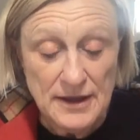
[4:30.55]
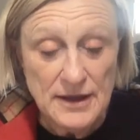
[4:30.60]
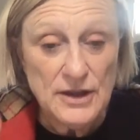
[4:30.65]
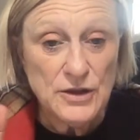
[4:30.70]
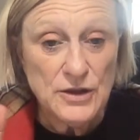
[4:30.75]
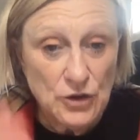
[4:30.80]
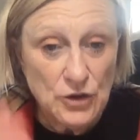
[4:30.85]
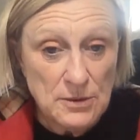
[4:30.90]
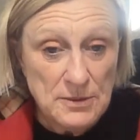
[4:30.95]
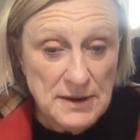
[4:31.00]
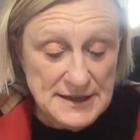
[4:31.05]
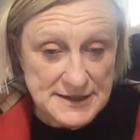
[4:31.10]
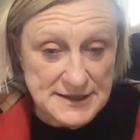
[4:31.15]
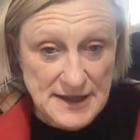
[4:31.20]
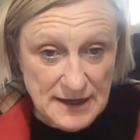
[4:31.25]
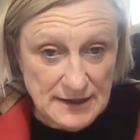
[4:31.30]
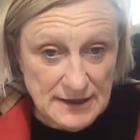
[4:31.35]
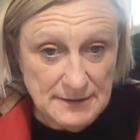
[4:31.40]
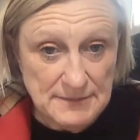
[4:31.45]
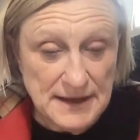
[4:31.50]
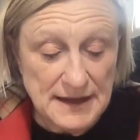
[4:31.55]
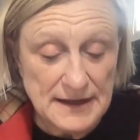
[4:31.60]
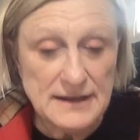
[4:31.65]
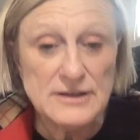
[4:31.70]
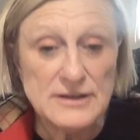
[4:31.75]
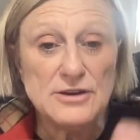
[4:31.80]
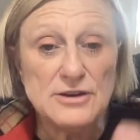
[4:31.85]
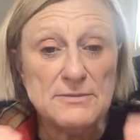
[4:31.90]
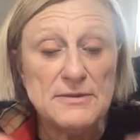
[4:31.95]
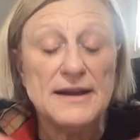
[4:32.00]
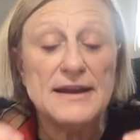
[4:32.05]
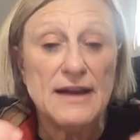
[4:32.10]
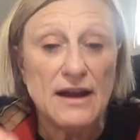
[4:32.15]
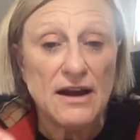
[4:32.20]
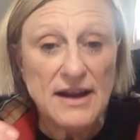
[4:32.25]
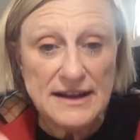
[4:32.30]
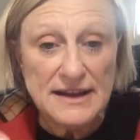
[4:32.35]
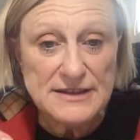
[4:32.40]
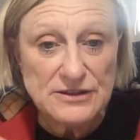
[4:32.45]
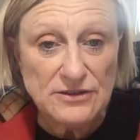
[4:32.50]
You're my target market. You're my
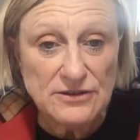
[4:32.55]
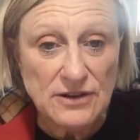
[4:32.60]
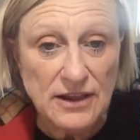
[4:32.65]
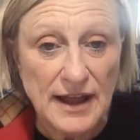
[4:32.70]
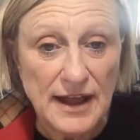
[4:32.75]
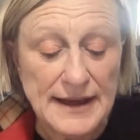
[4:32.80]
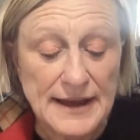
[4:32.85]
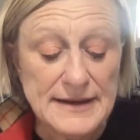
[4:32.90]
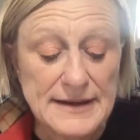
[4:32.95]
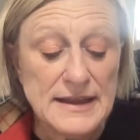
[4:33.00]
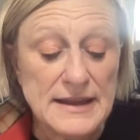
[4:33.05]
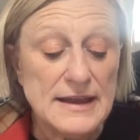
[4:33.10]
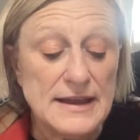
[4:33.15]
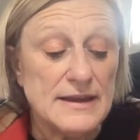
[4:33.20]
ideal client.